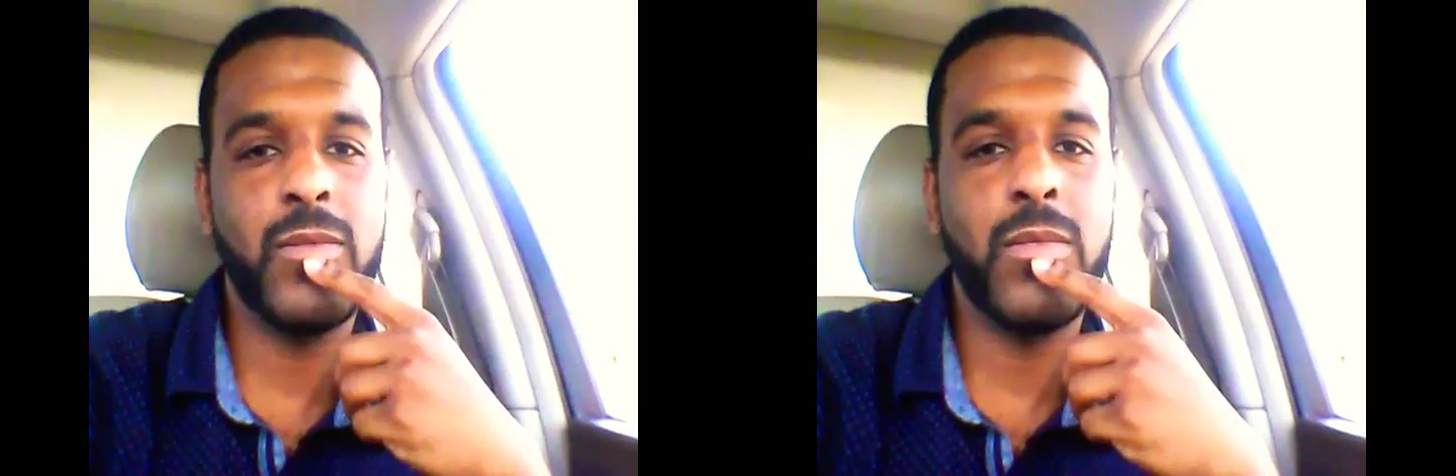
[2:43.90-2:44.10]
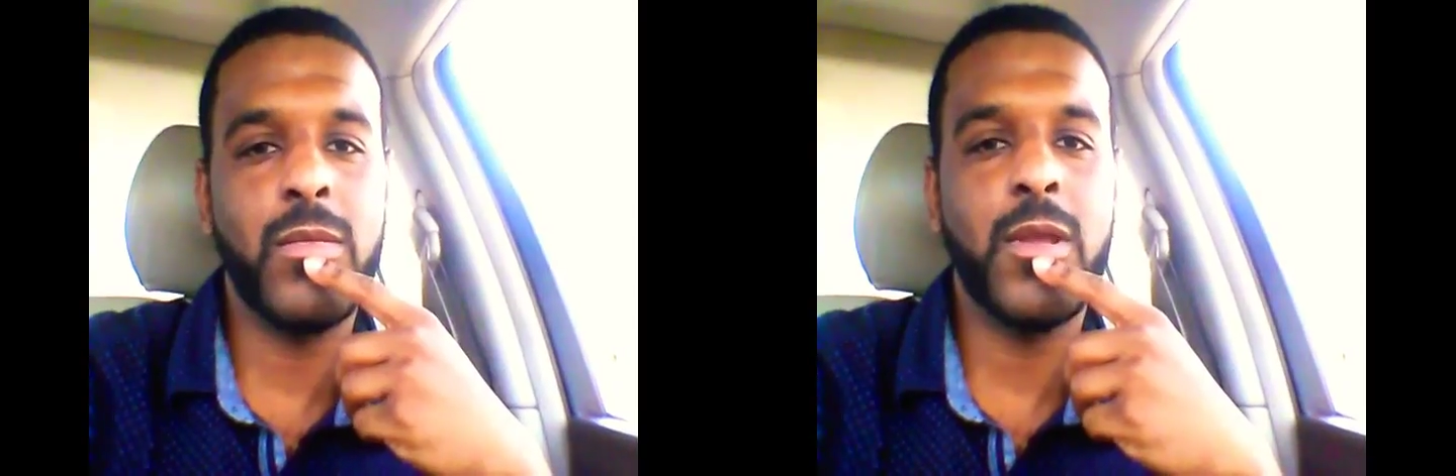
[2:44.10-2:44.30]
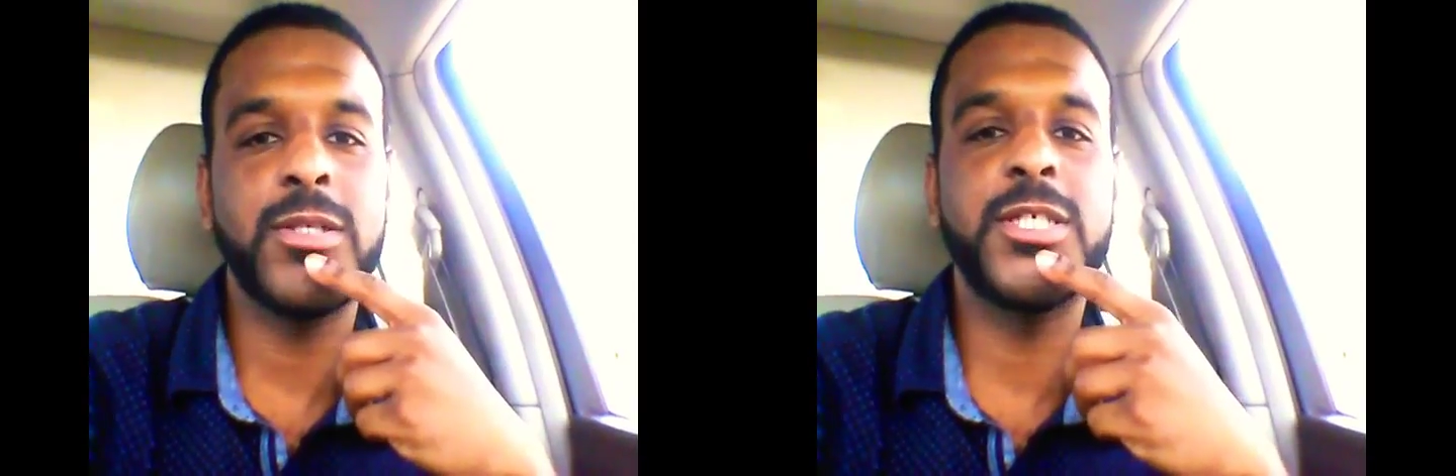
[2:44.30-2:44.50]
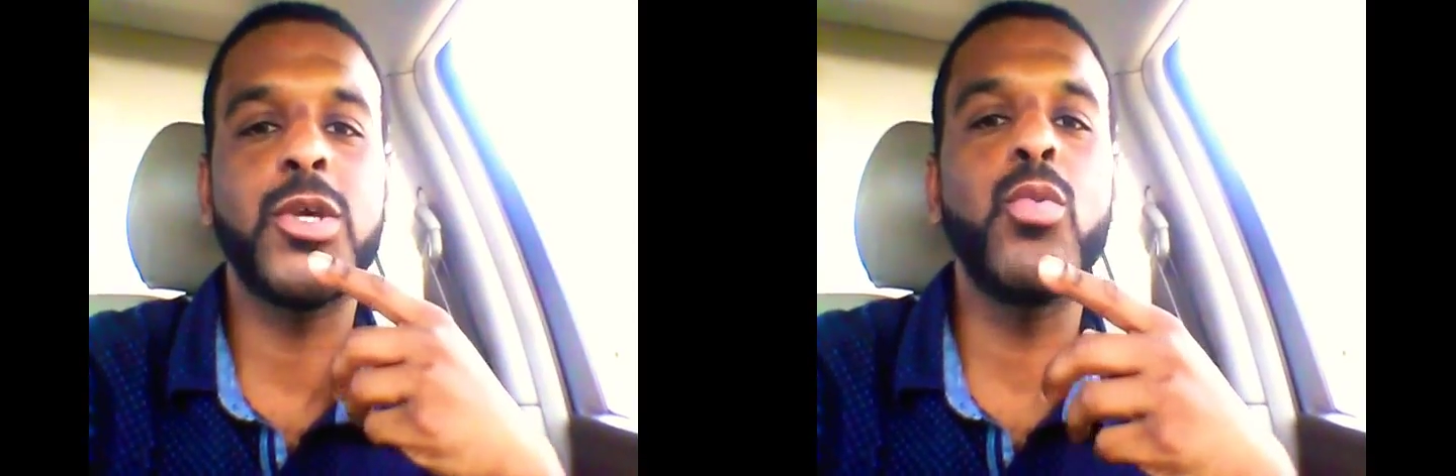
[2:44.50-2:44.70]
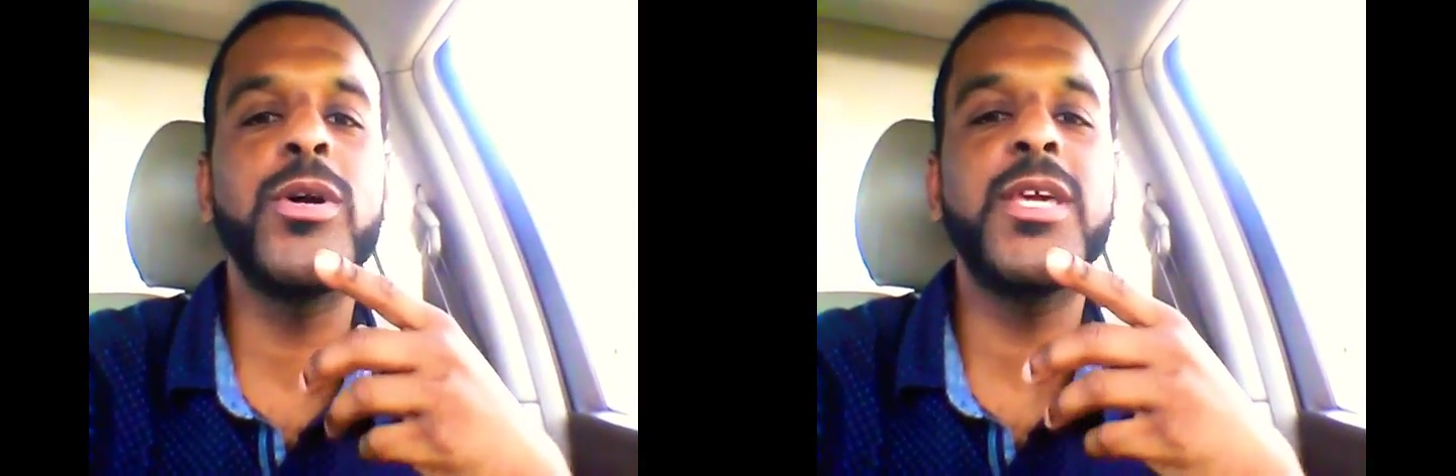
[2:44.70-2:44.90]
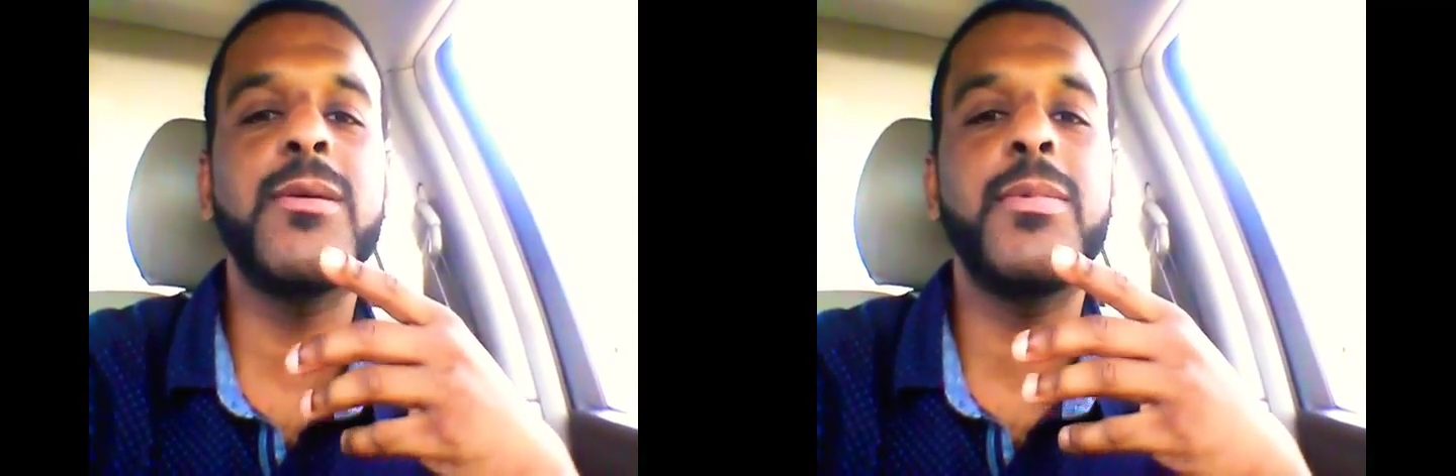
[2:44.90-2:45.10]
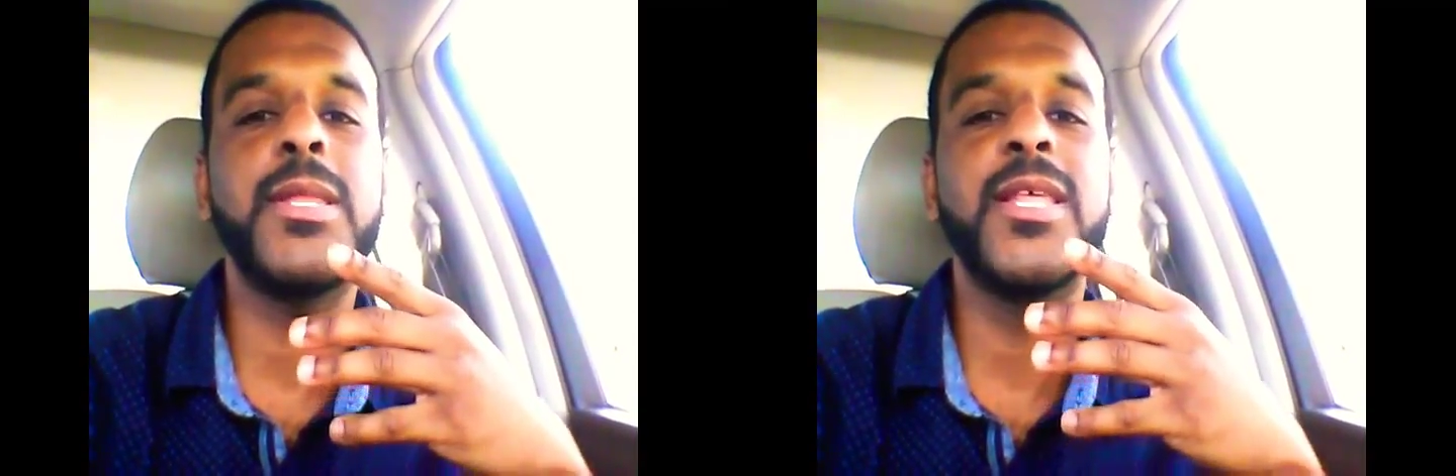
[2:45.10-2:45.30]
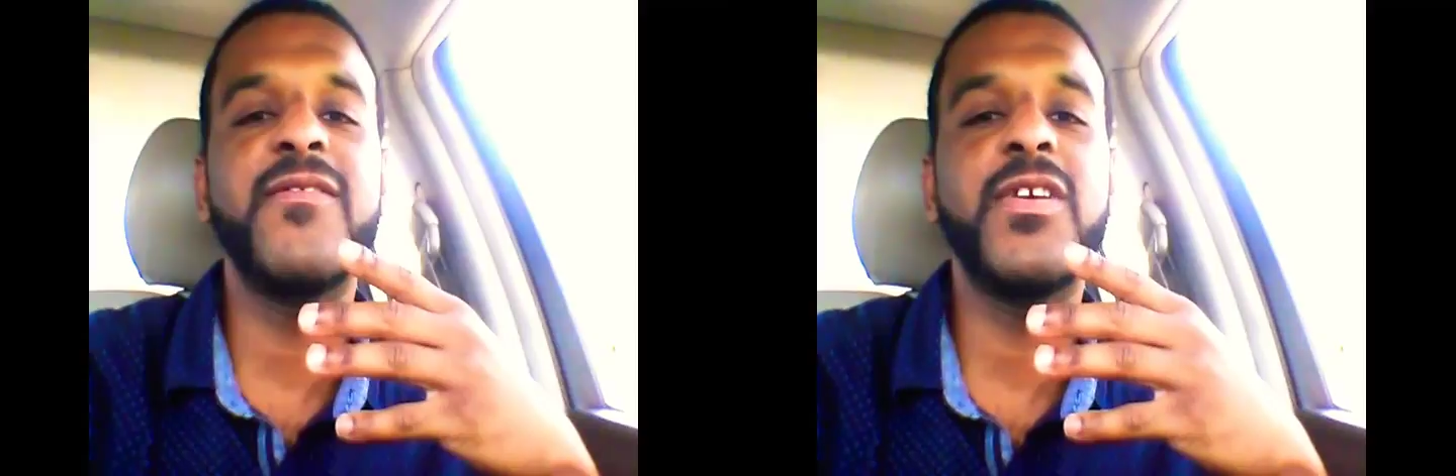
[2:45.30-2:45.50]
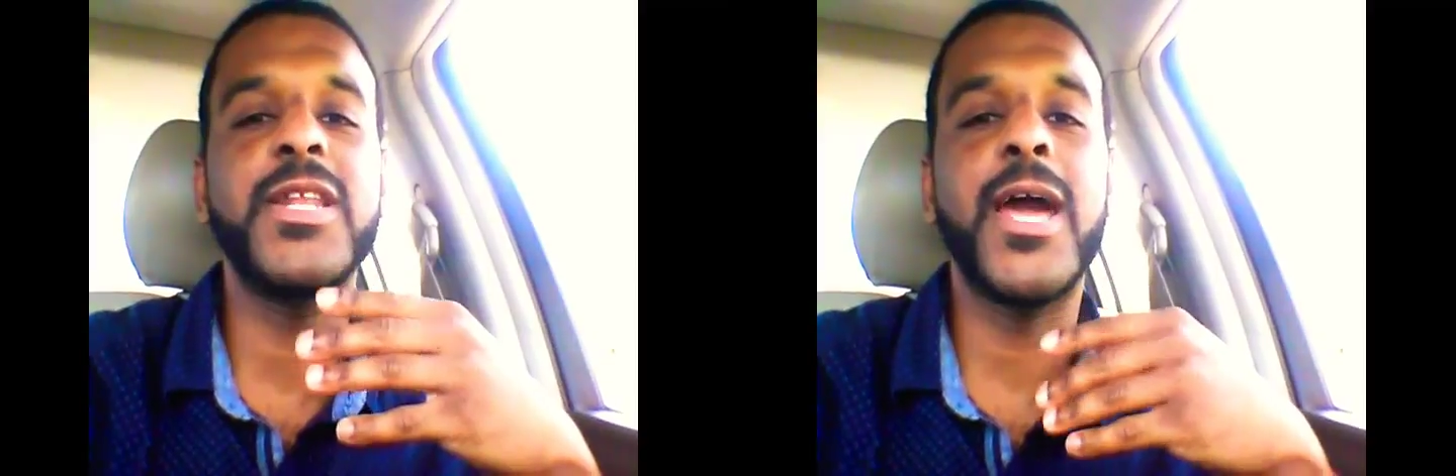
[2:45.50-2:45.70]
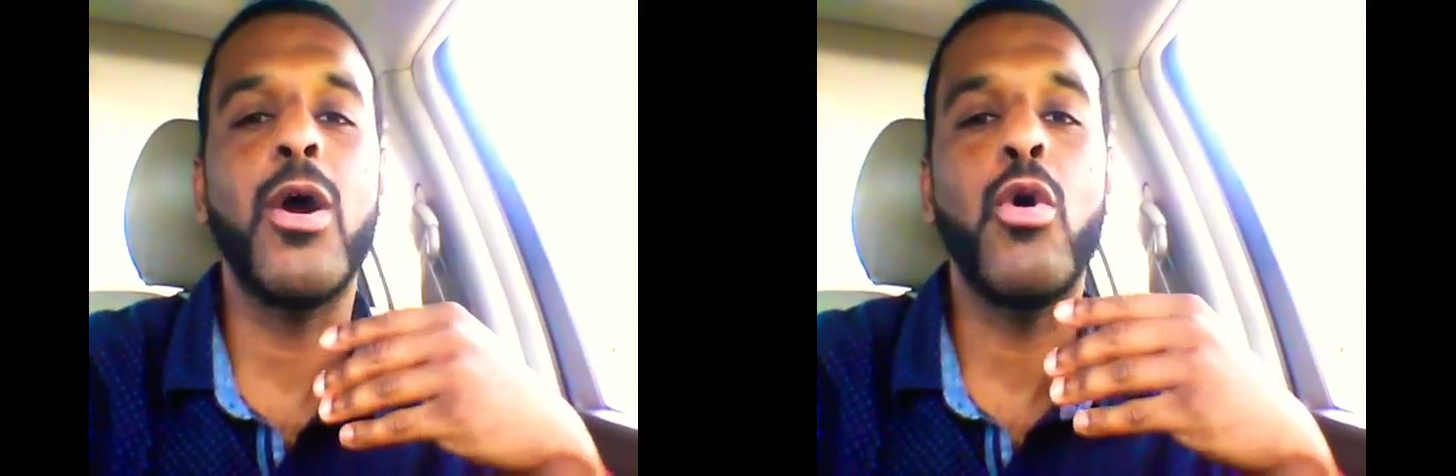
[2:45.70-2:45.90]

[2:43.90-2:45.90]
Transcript: Someone can be living at